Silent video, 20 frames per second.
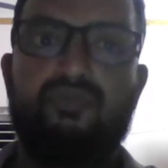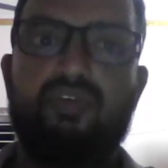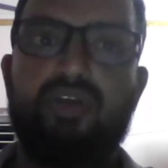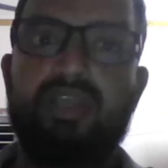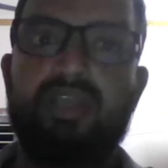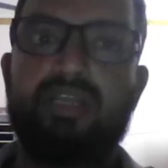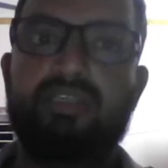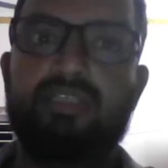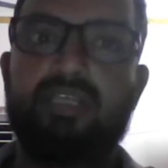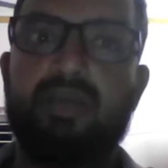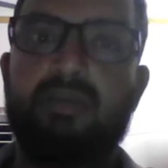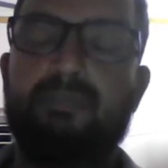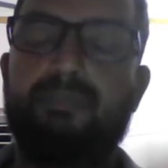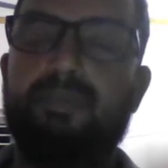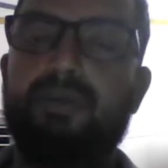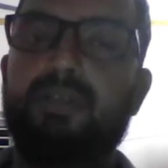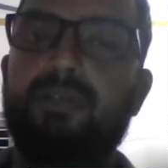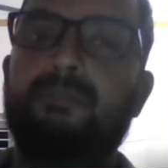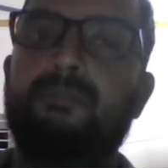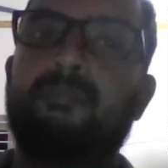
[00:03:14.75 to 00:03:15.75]
For
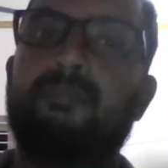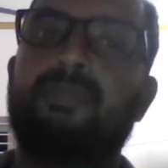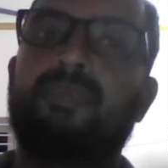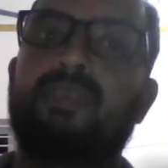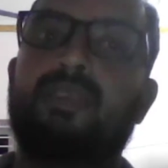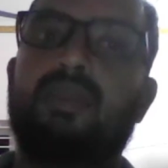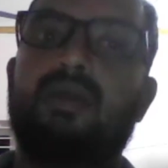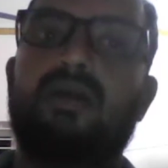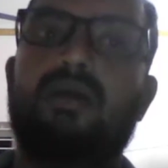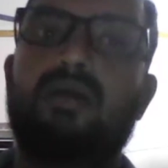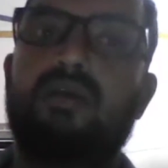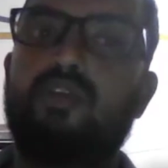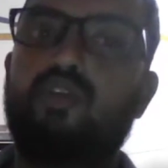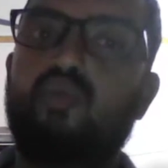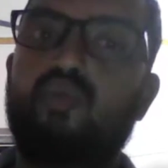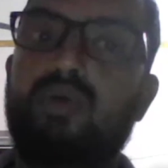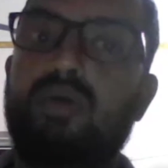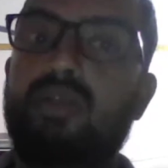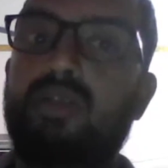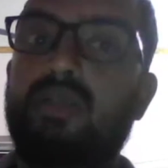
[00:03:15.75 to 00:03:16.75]
example,
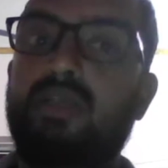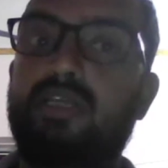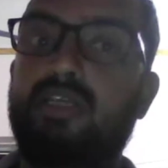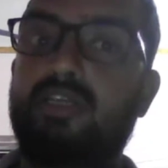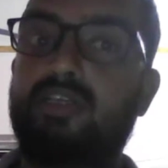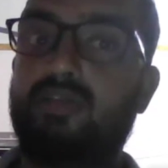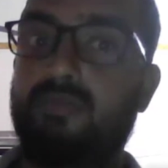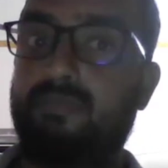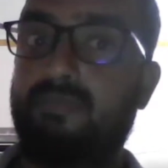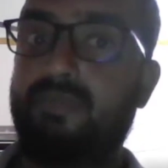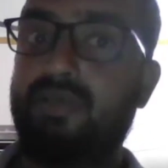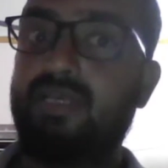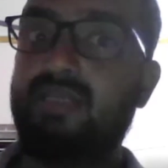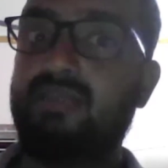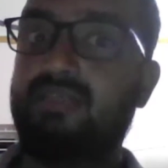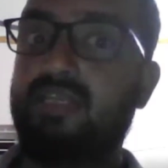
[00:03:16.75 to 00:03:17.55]
your base